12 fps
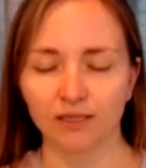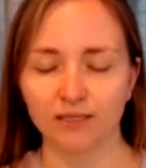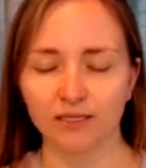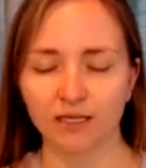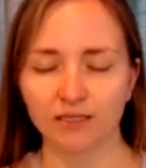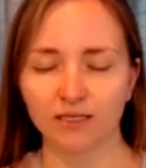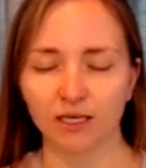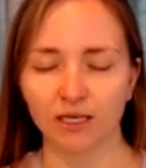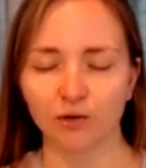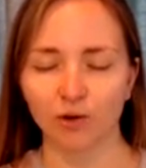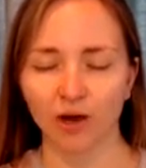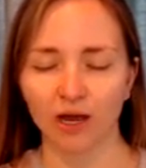sensing
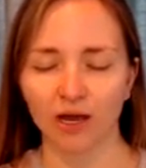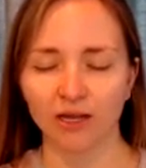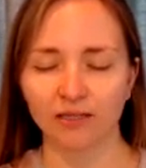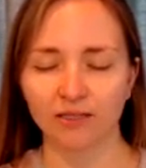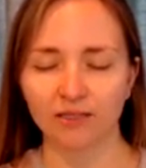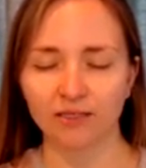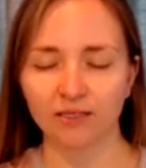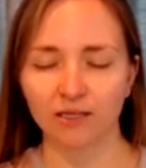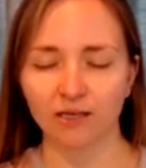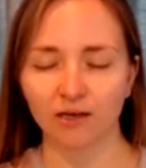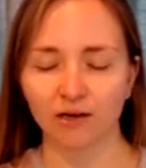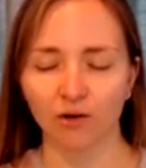your hands
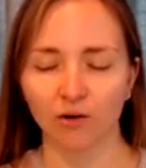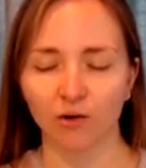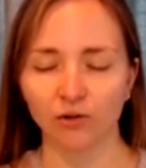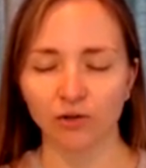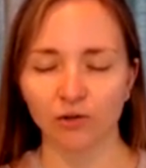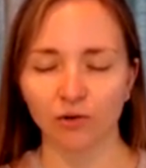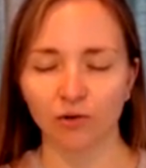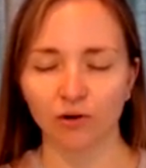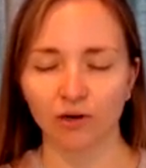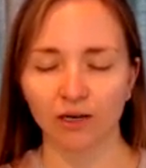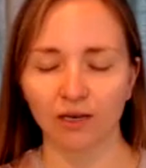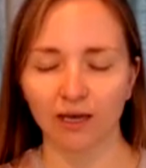on
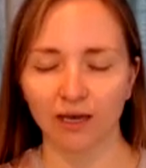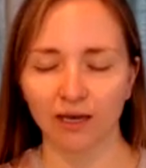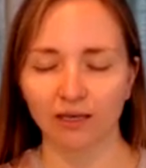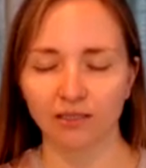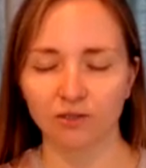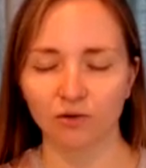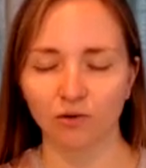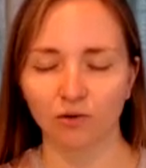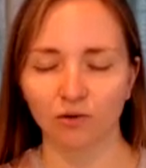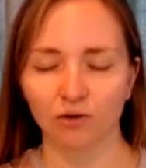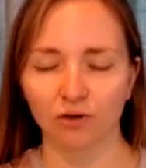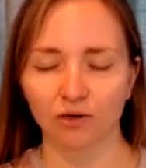your legs
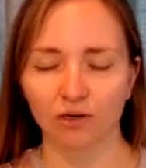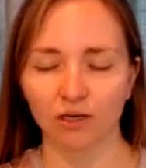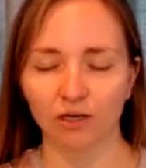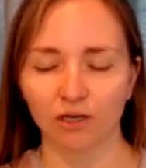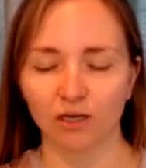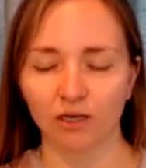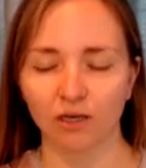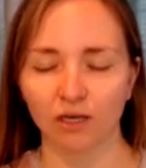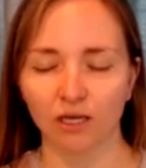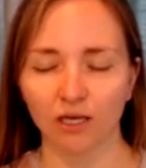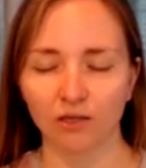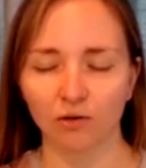or
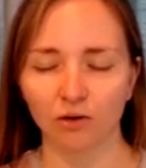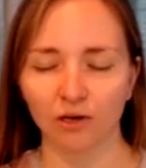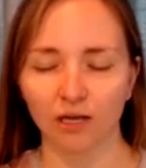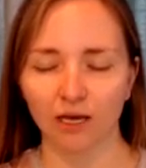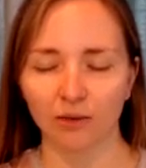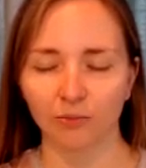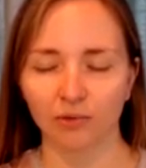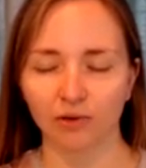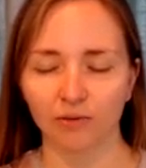in your lap.